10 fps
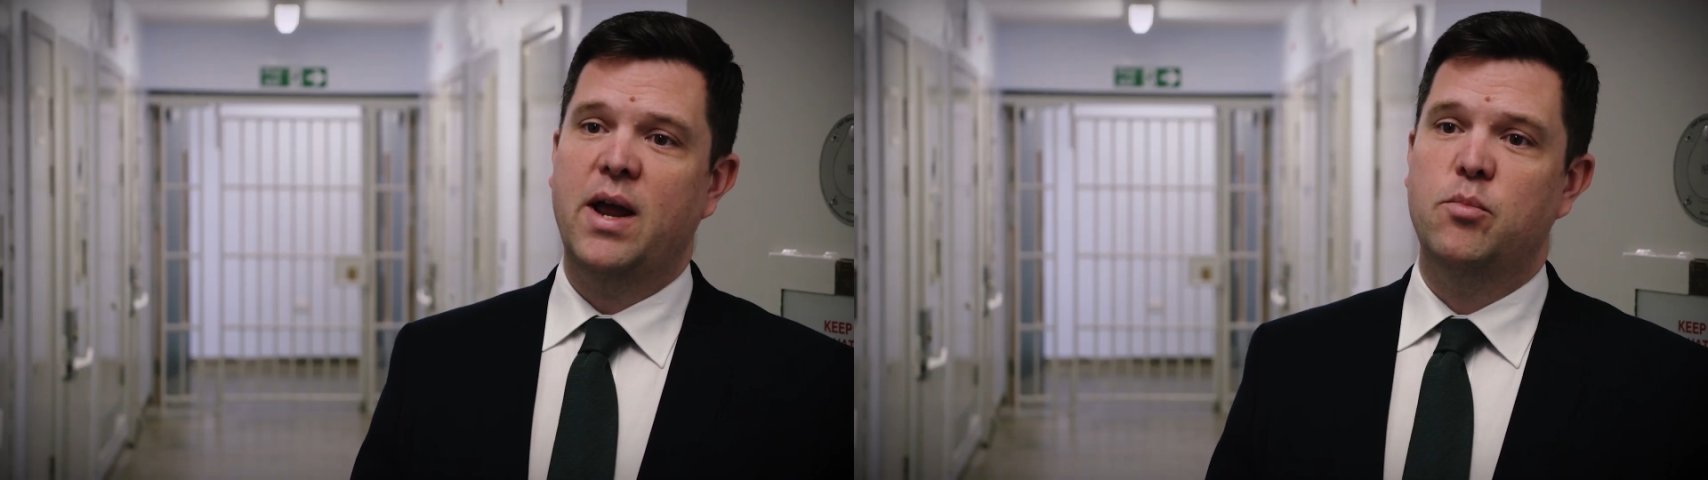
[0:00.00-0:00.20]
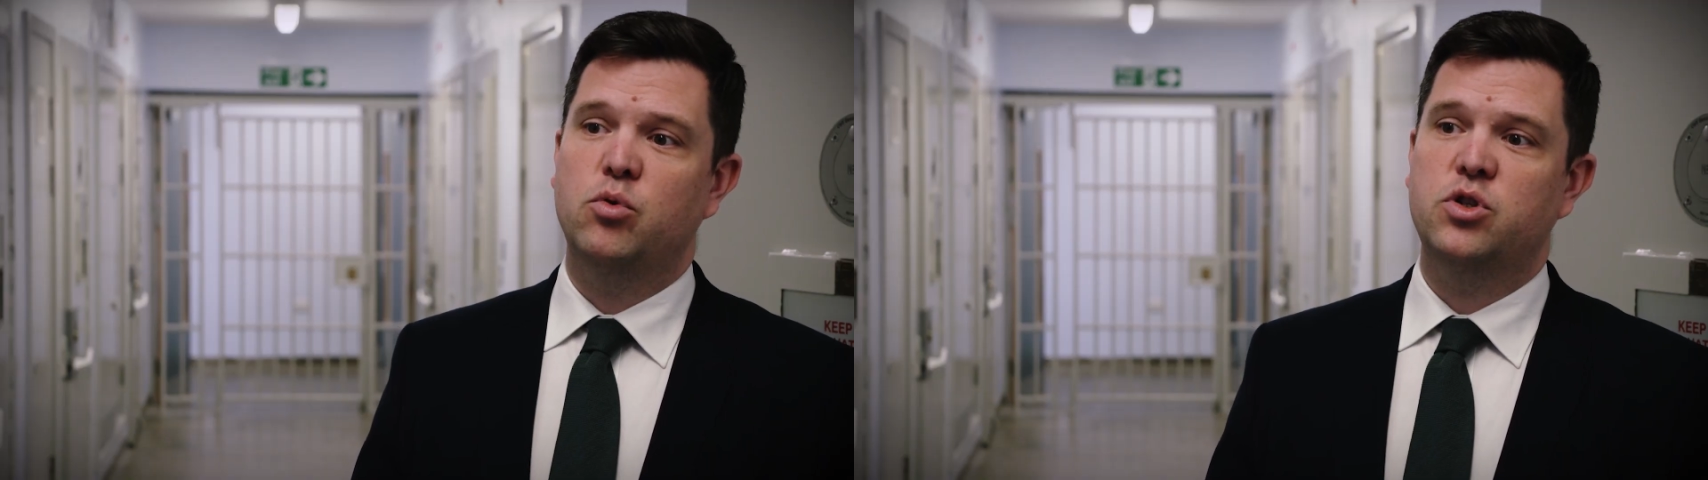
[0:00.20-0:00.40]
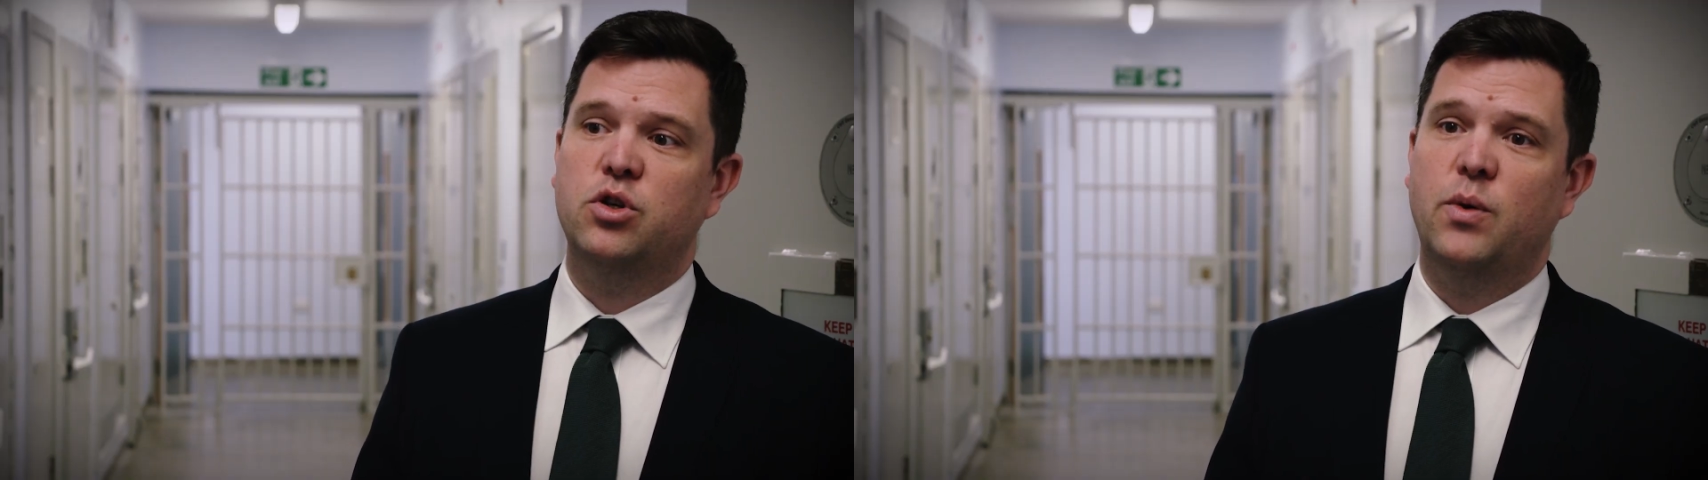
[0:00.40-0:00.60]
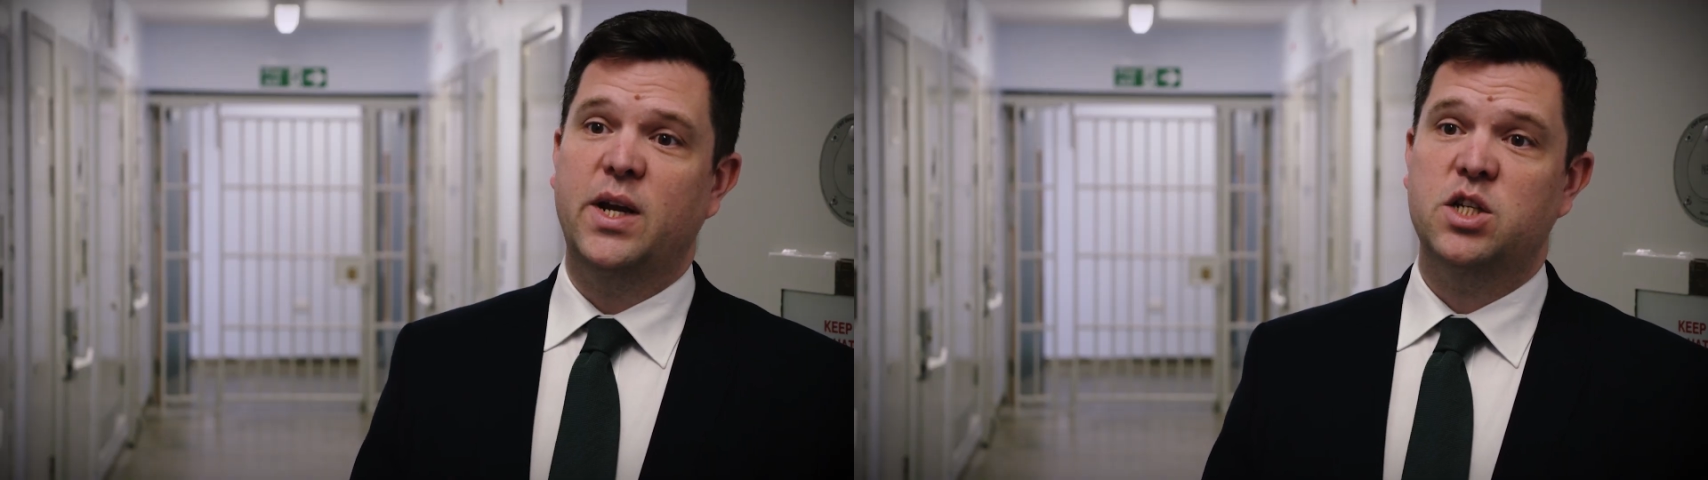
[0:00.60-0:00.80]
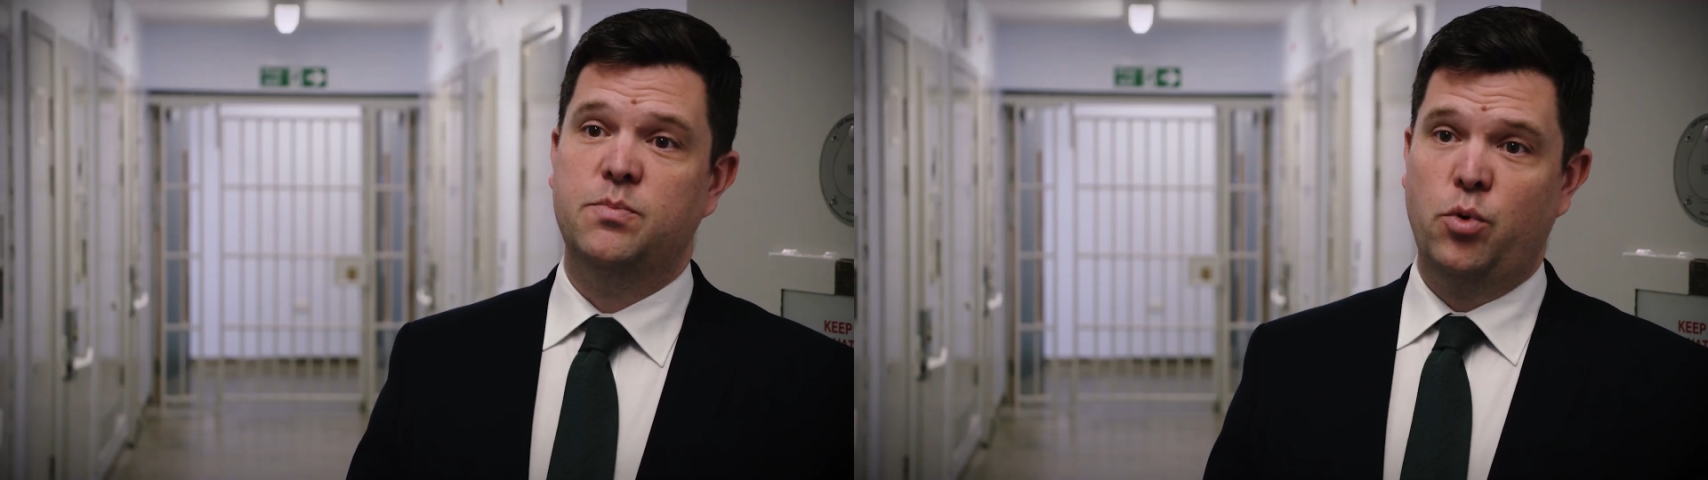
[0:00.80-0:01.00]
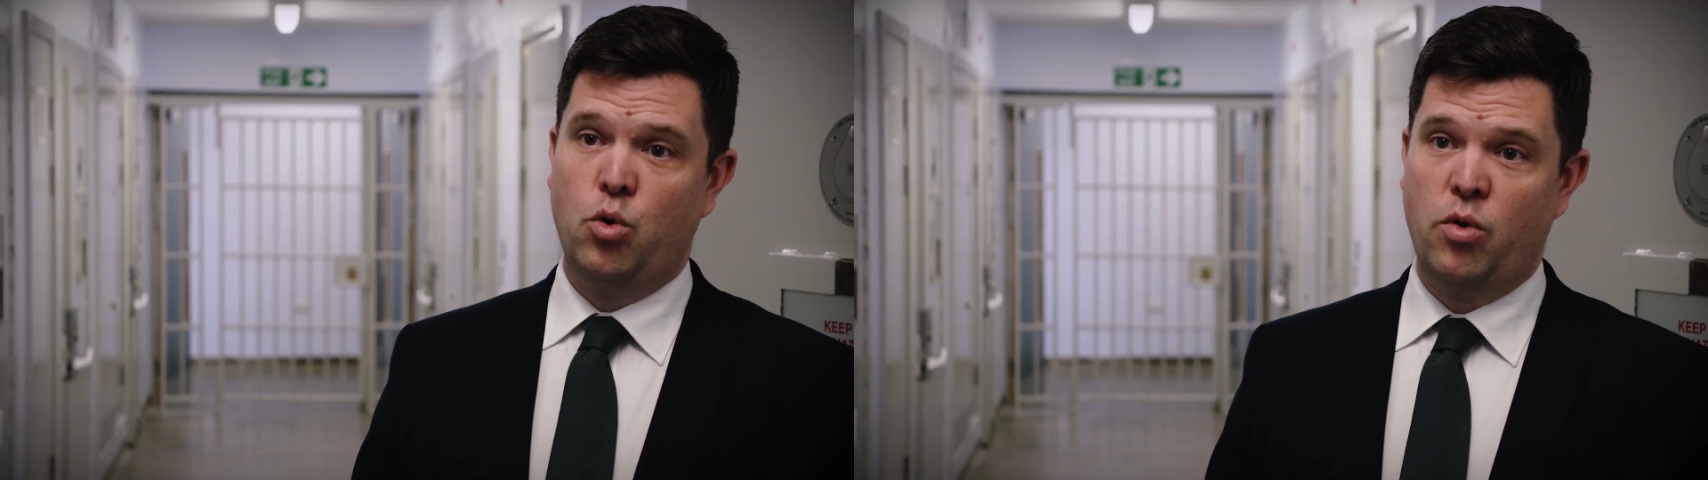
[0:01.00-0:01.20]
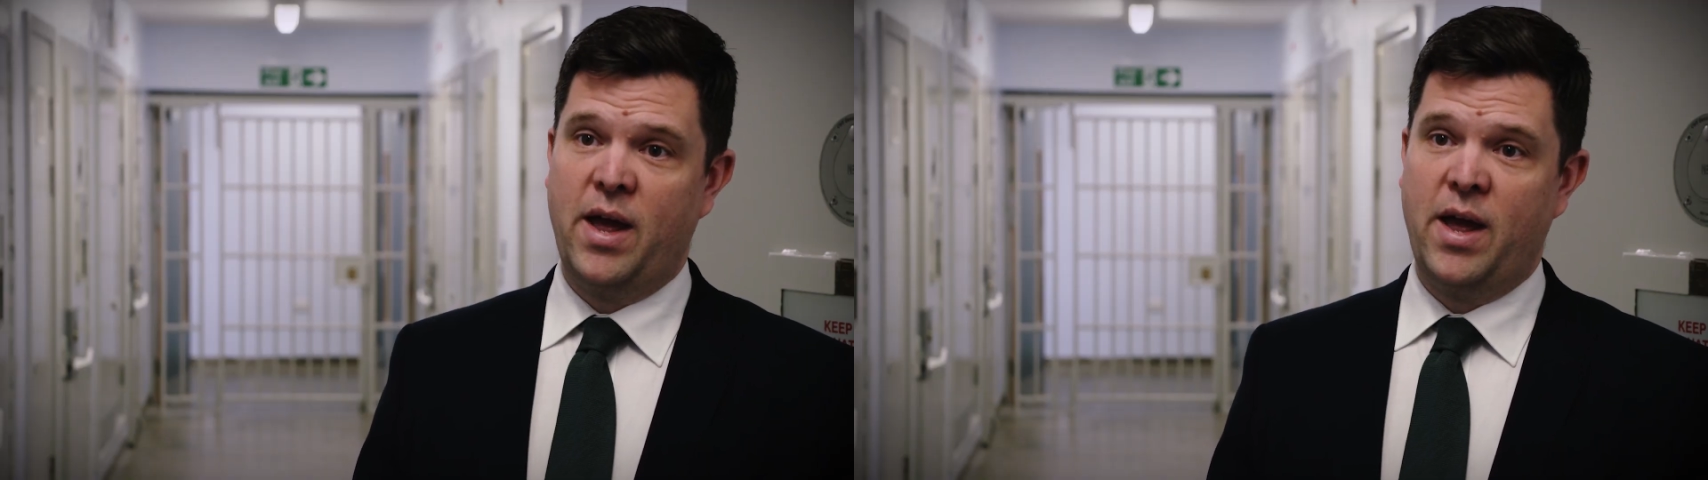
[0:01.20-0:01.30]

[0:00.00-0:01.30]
able to explore